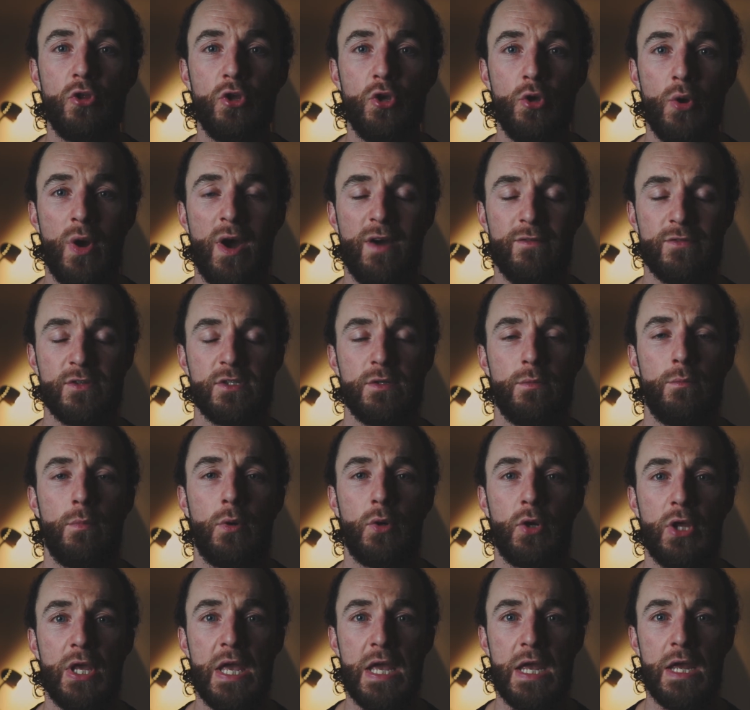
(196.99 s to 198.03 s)
that you have
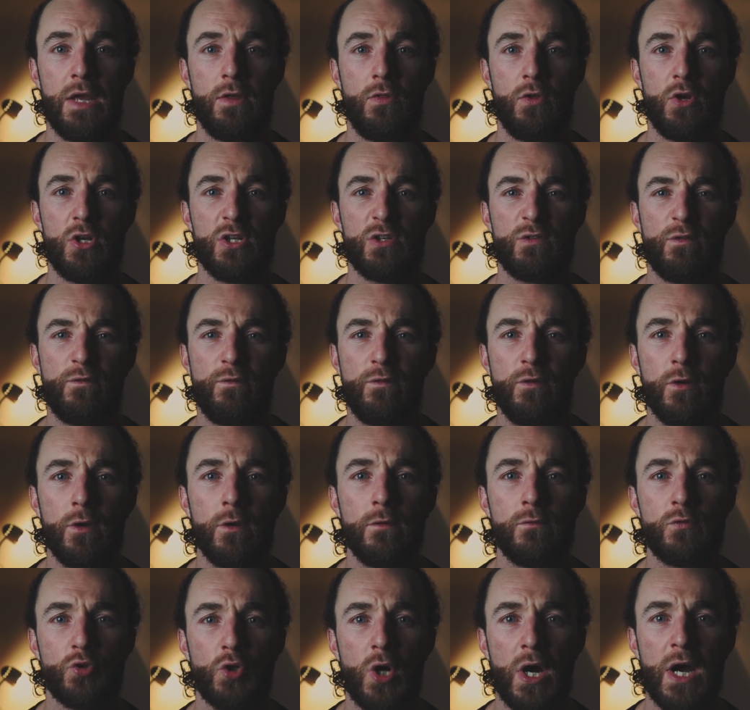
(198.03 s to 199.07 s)
somebody here that is full
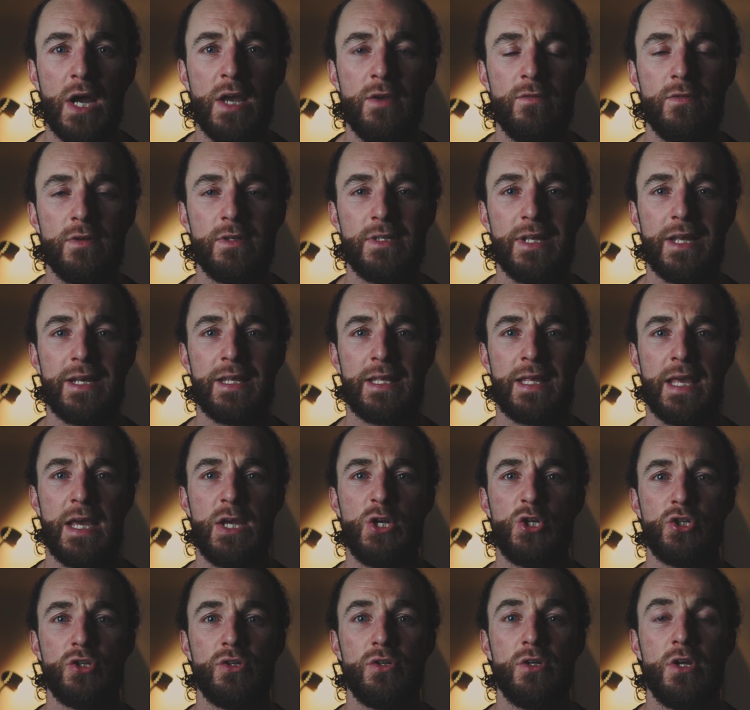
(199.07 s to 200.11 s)
of drive and
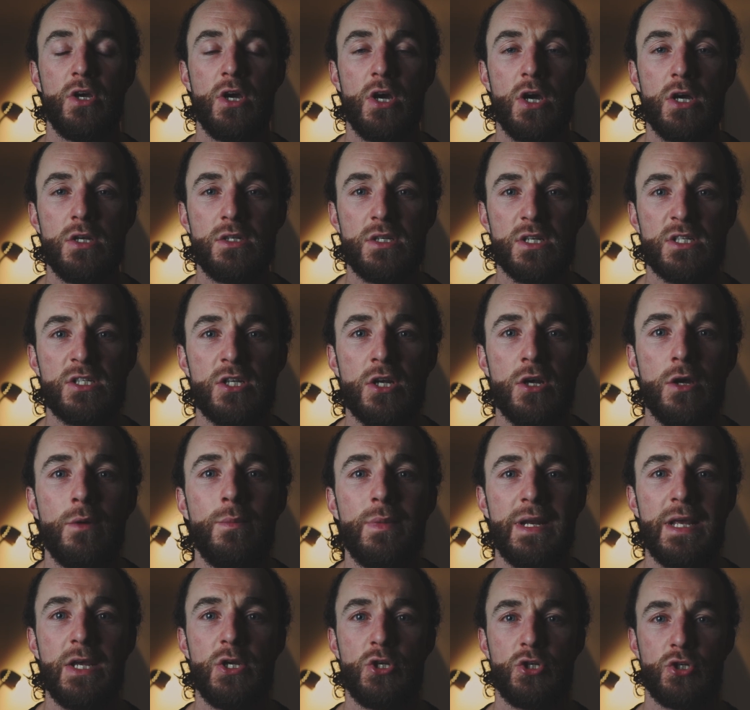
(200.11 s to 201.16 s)
dedication and
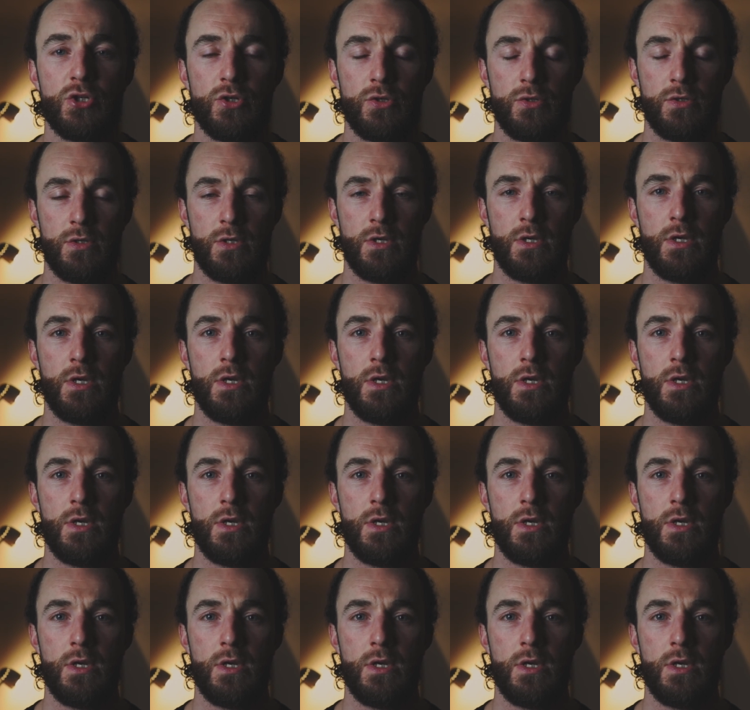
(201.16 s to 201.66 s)
determination